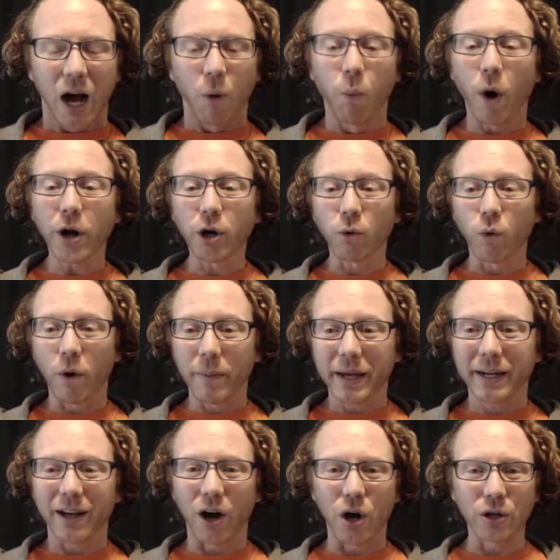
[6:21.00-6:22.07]
Wonder
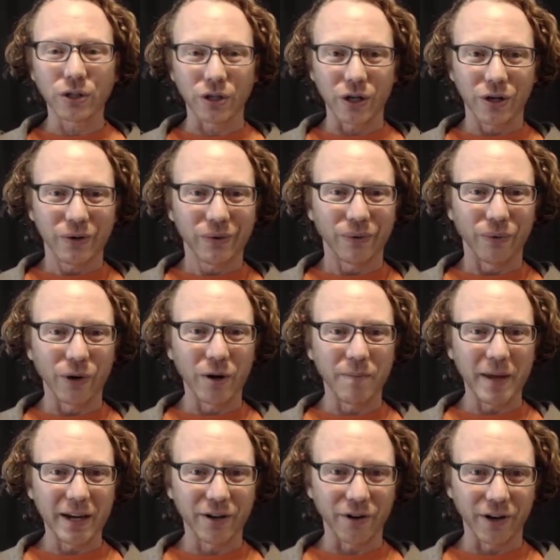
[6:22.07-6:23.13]
Woman also would have
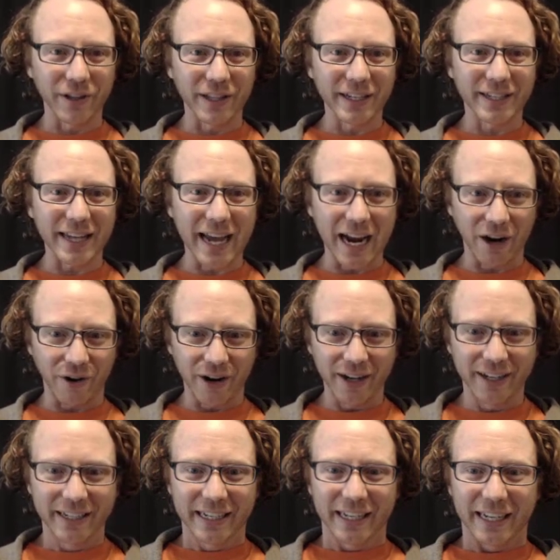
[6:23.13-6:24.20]
been during this
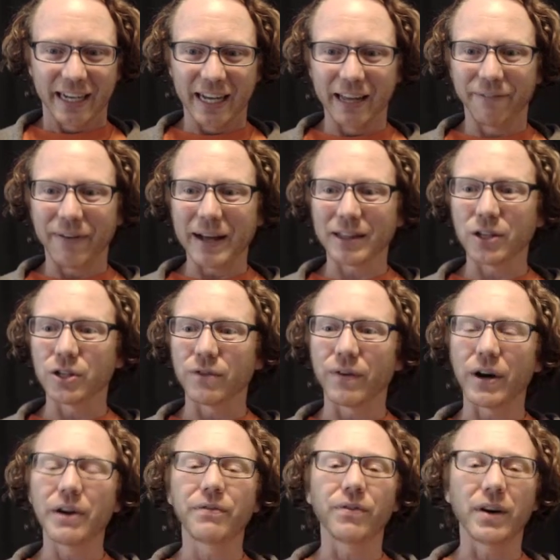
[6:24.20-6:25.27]
era. In fact, there's a
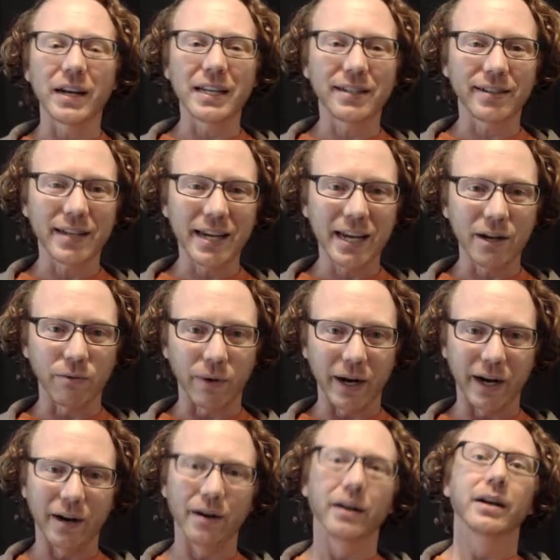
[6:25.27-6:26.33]
very funny scene
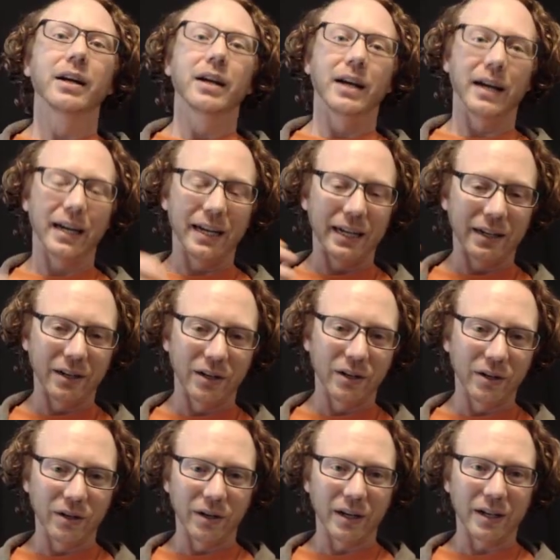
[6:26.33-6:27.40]
where
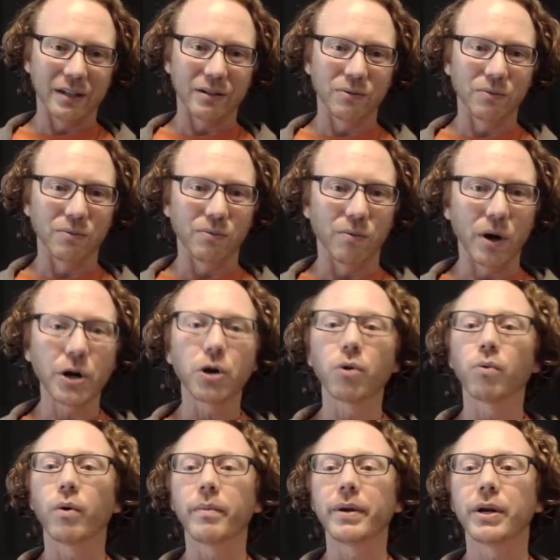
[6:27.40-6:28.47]

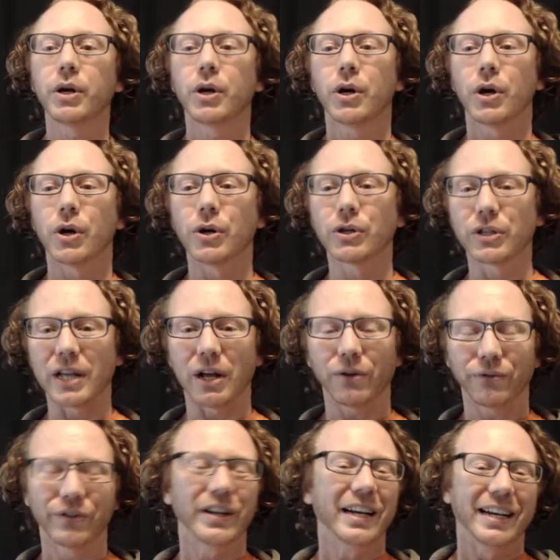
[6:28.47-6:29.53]
Wonder Woman
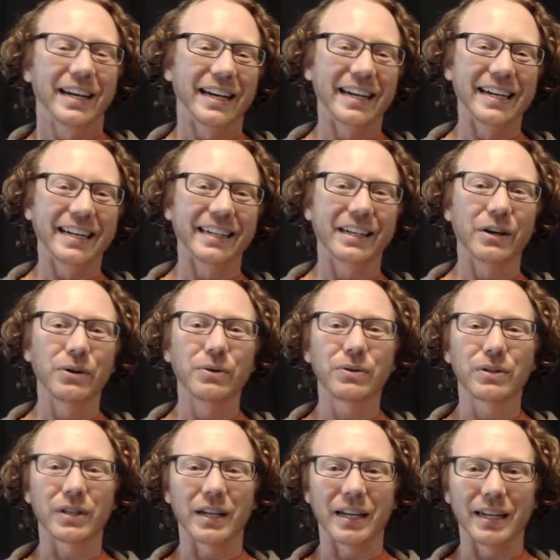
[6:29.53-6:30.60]
herself
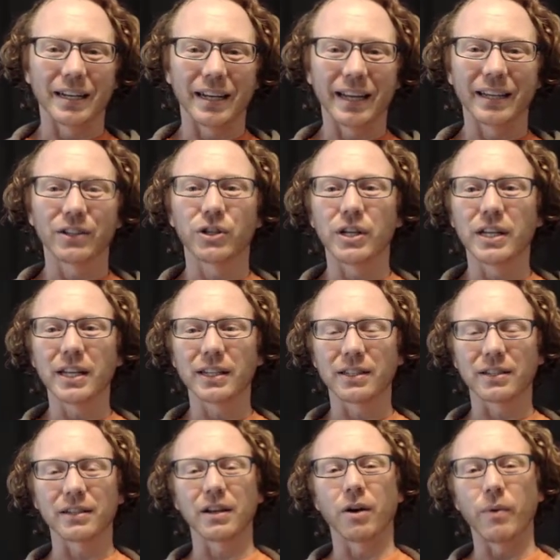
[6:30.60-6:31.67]
goes, she
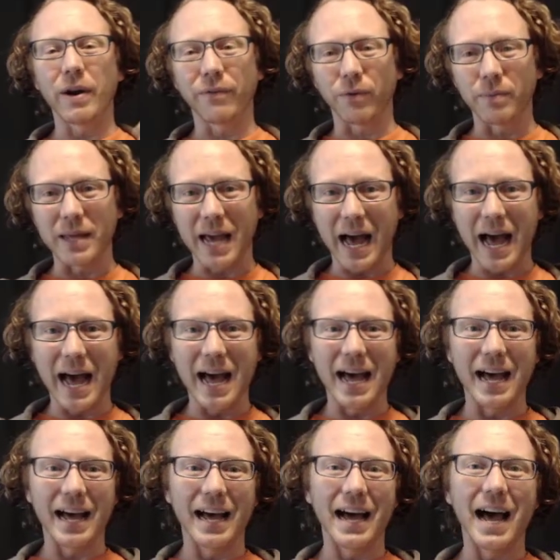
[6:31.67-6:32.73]
gets away from the
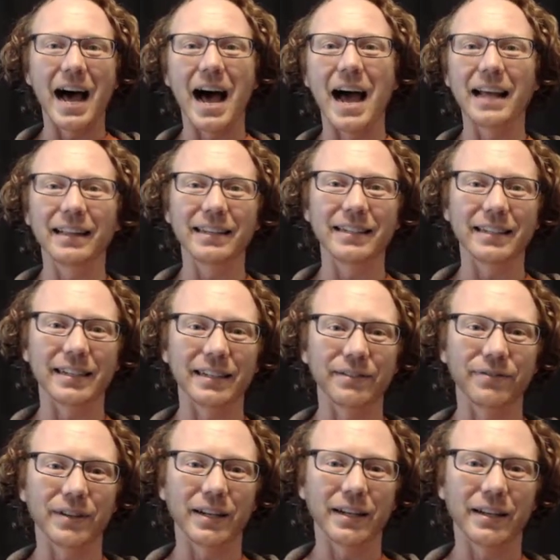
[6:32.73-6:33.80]
island
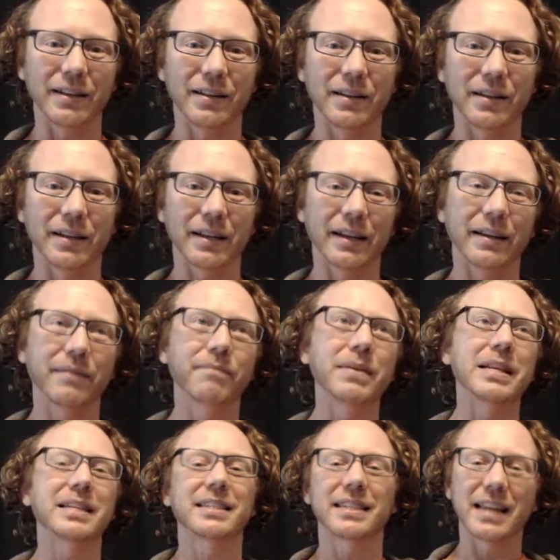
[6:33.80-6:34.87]
of
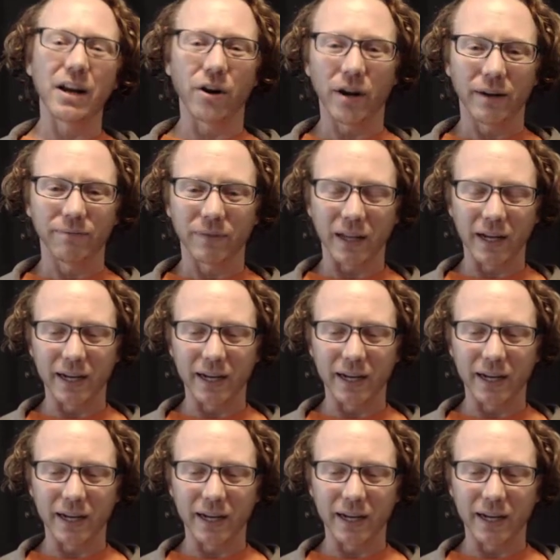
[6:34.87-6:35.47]
Miniskira.